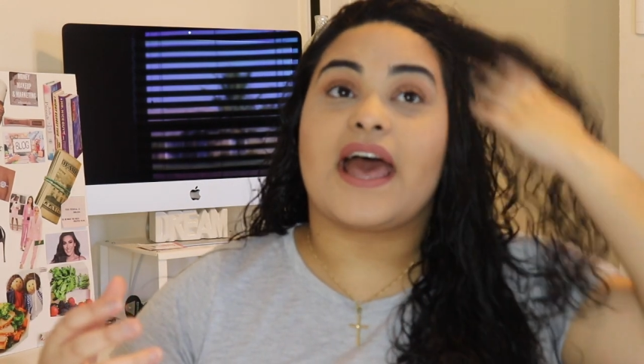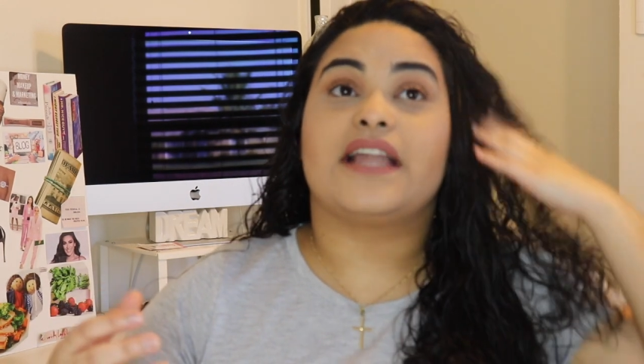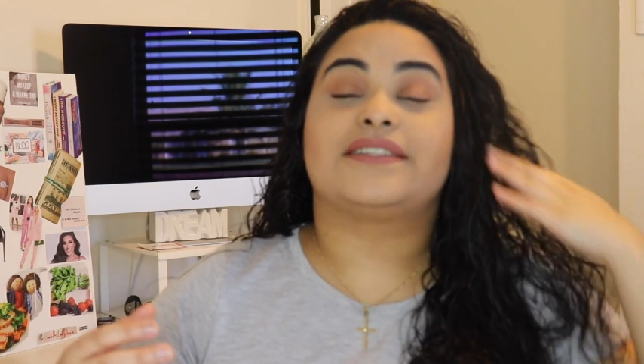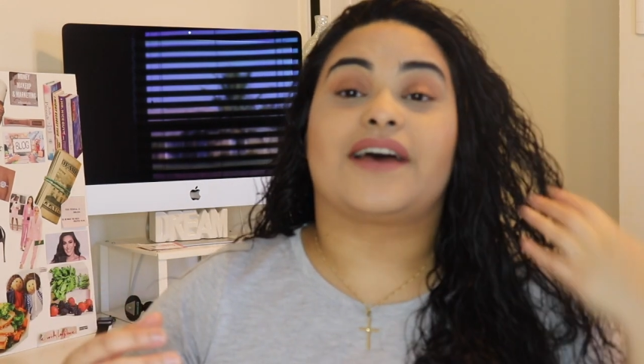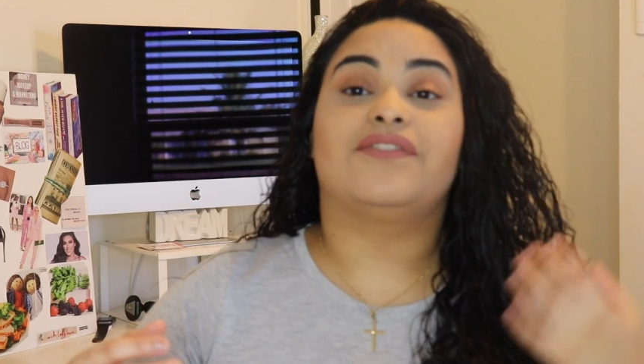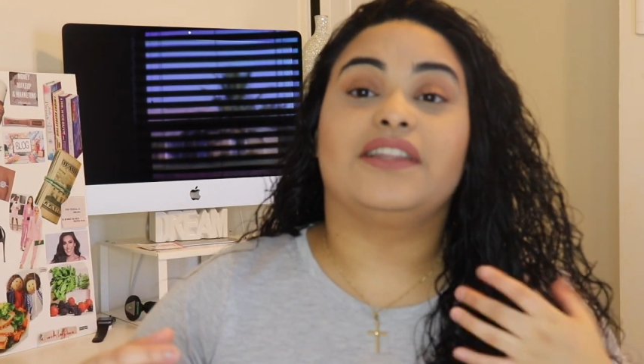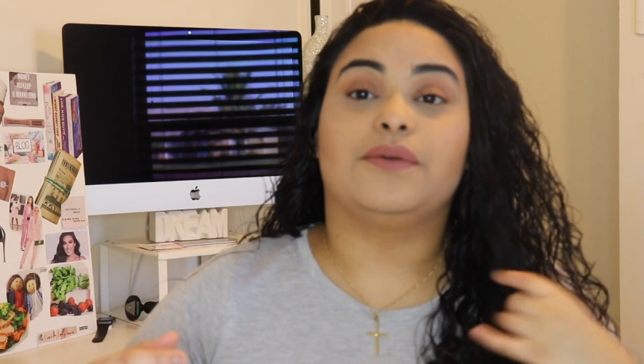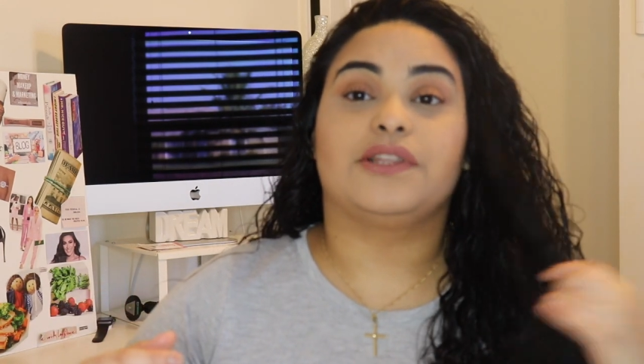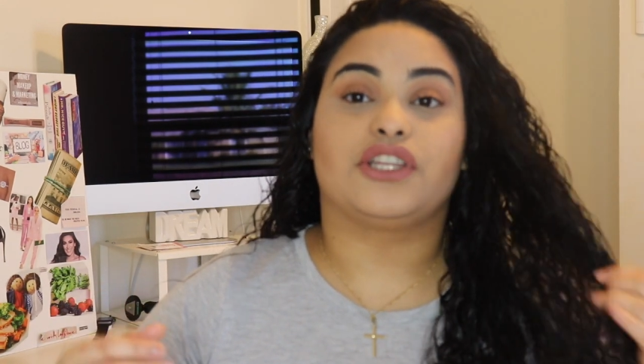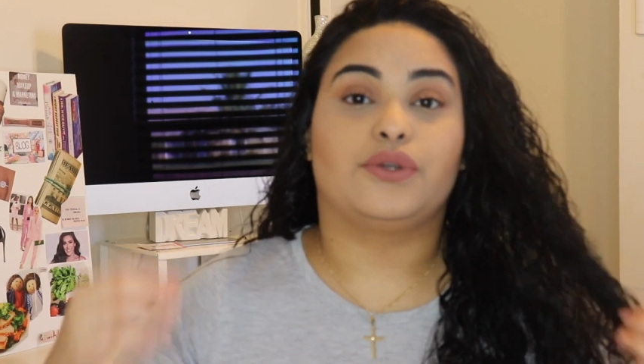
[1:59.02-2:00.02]
And
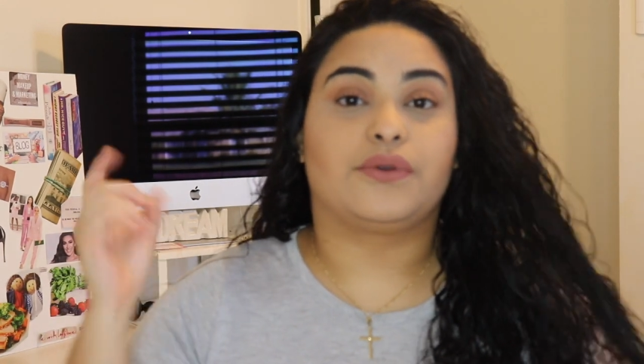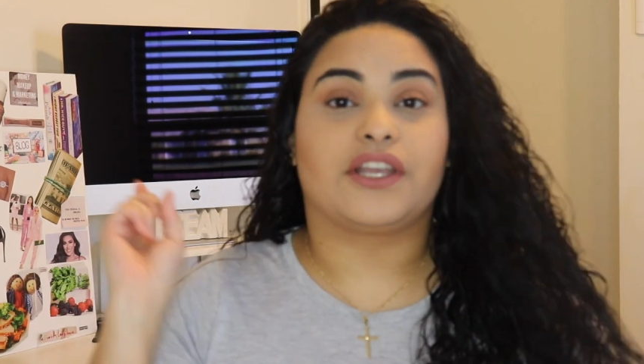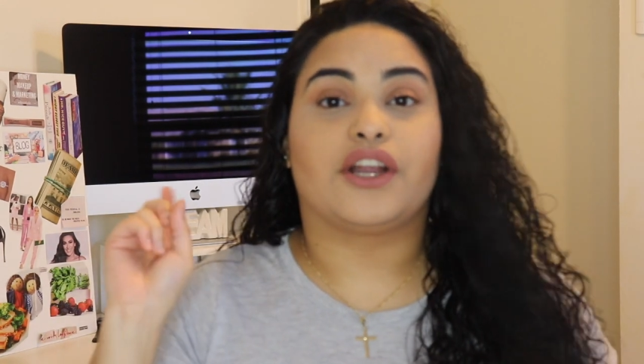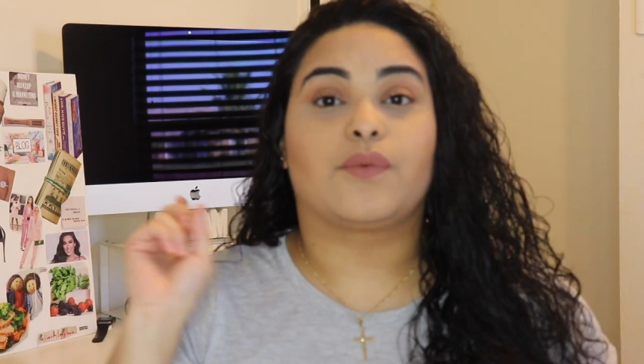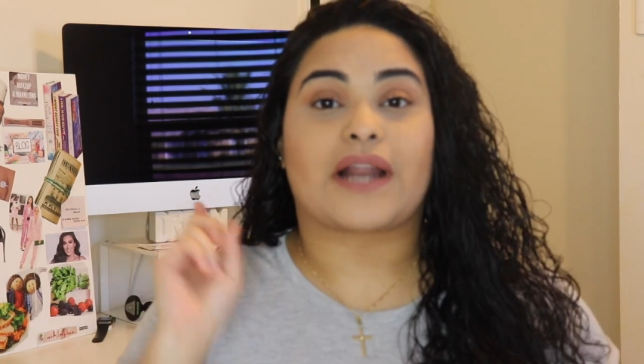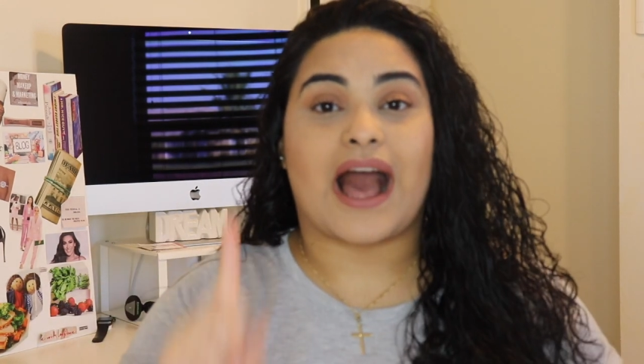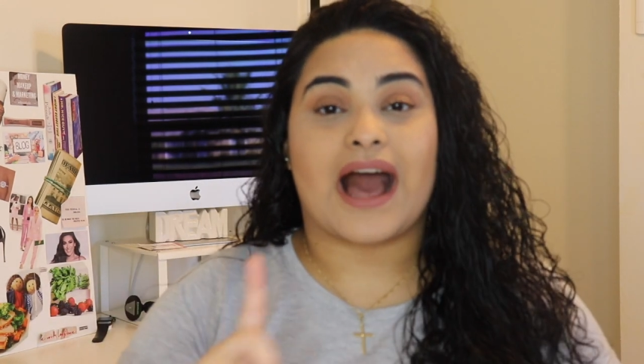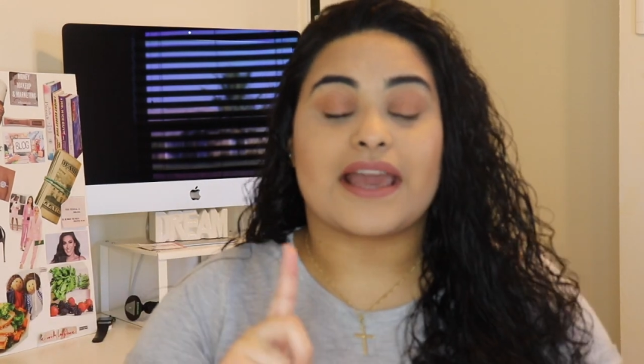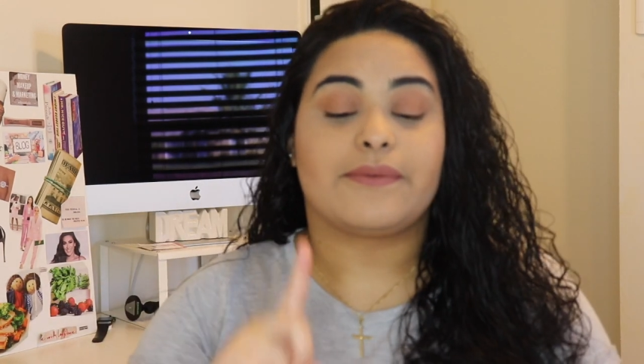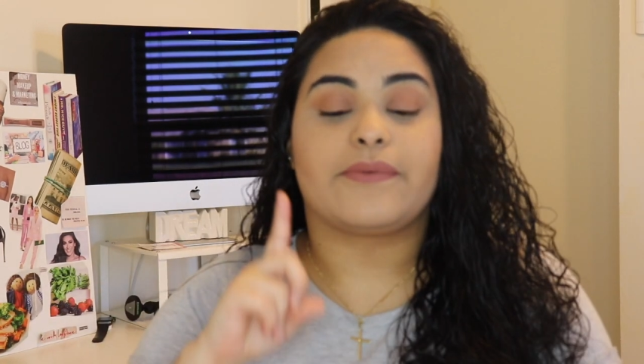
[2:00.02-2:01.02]
definitely with the new year, what
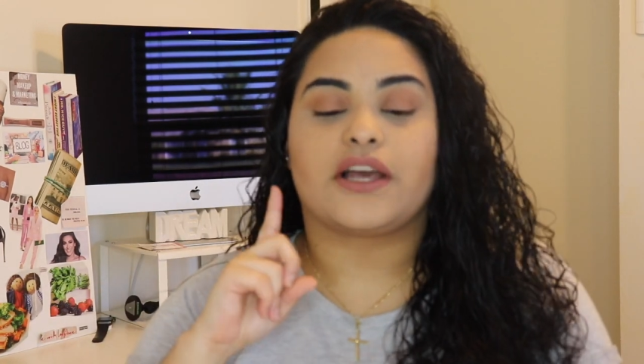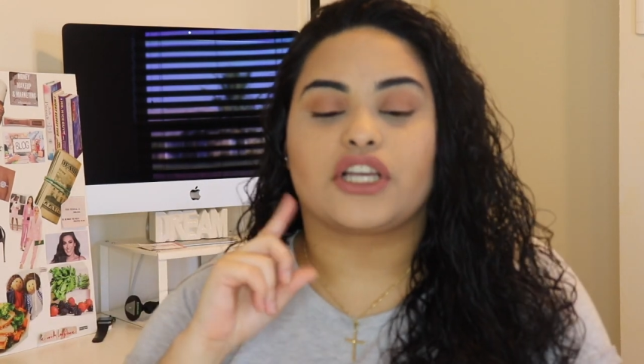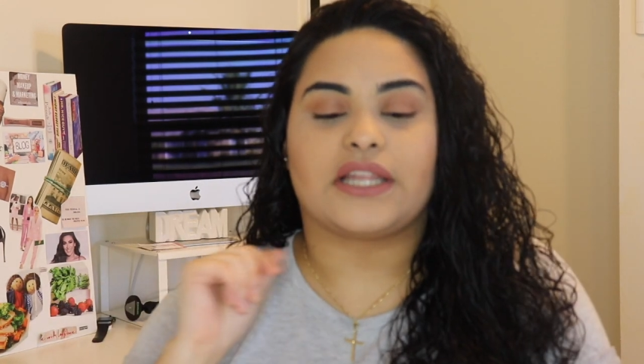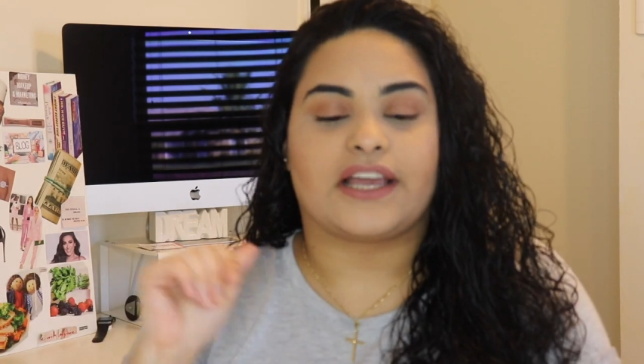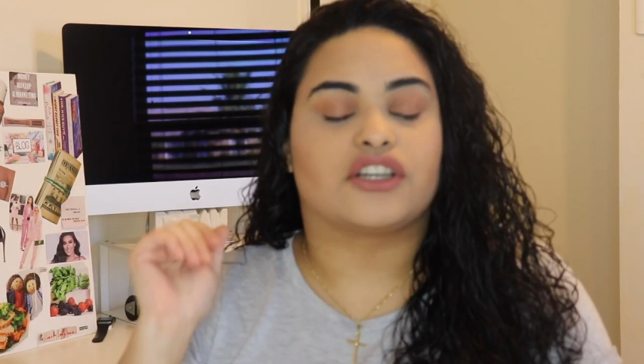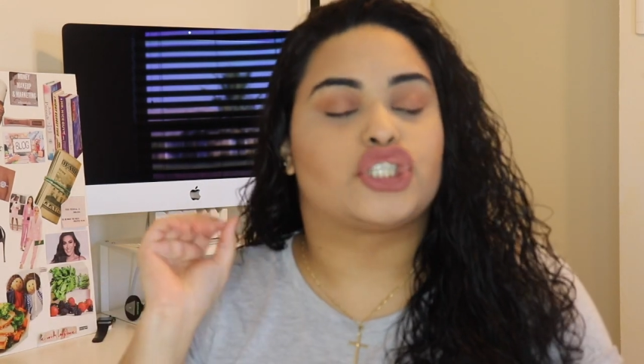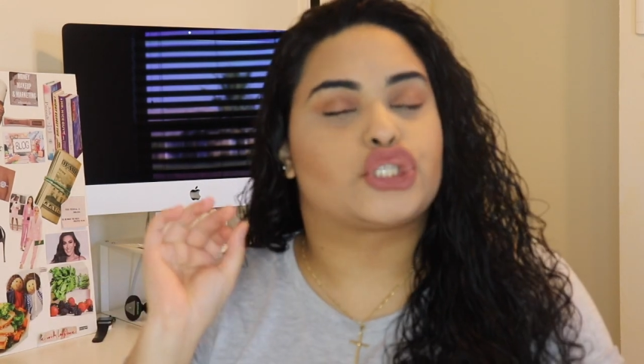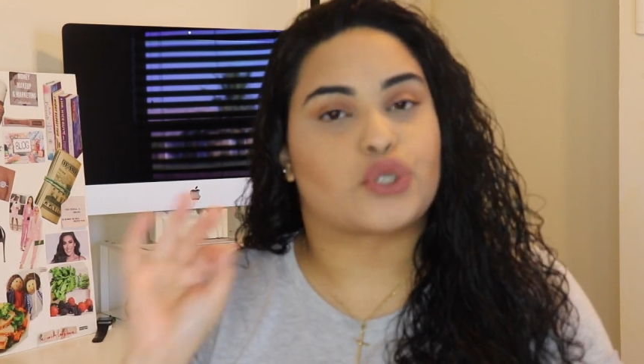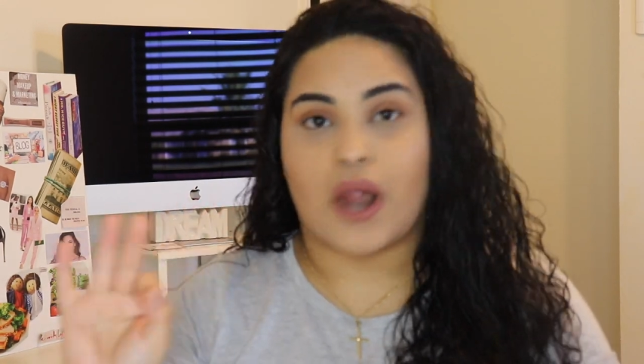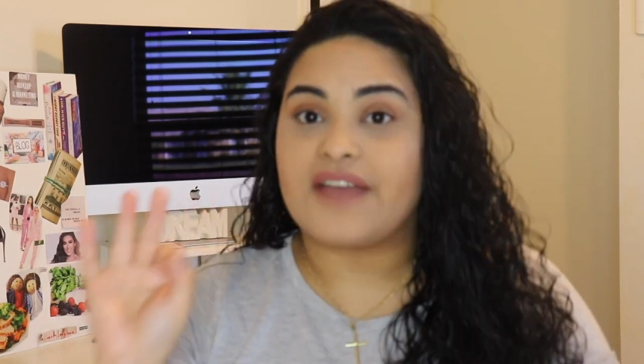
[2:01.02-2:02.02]
I am like
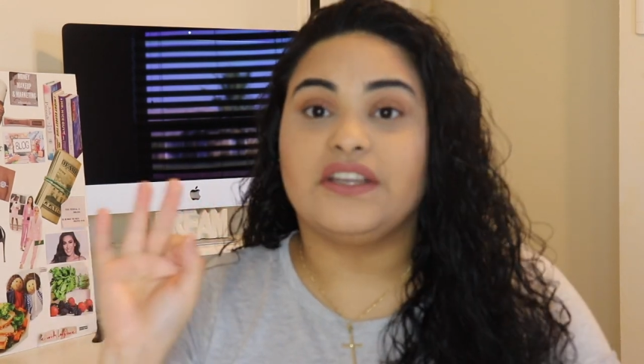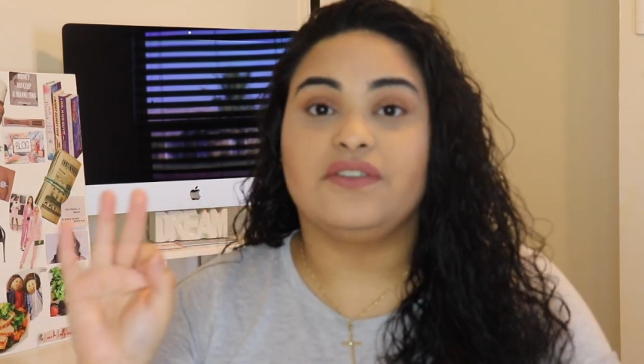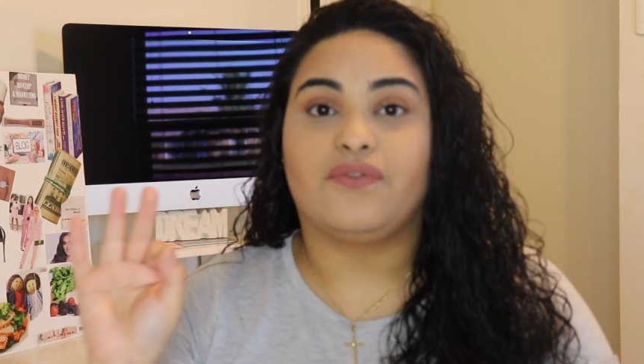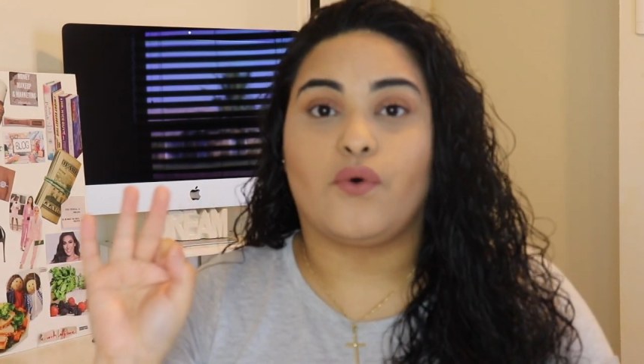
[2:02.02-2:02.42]
striving